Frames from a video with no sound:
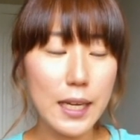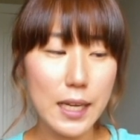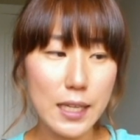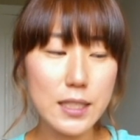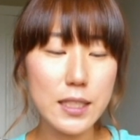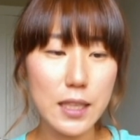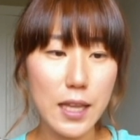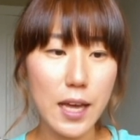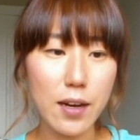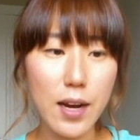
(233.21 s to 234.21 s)
Each
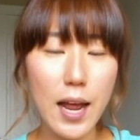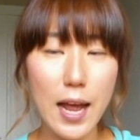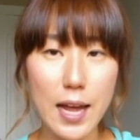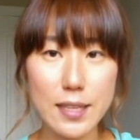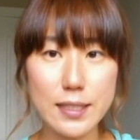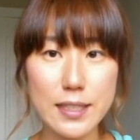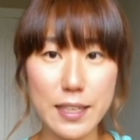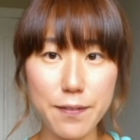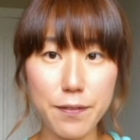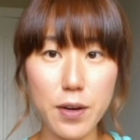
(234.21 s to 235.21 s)
letter has
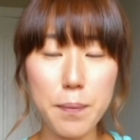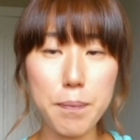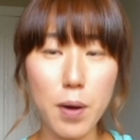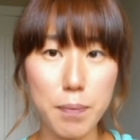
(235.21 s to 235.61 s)
different